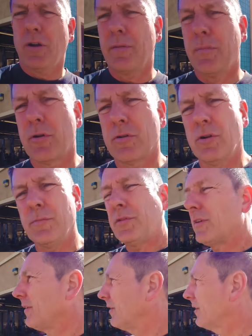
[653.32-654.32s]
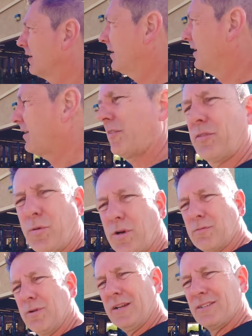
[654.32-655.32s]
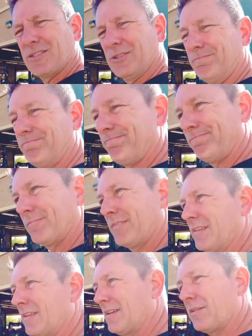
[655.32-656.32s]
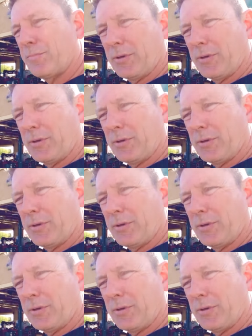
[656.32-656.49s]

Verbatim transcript: all the motorhomes, and they're gonna get us squared away. So that's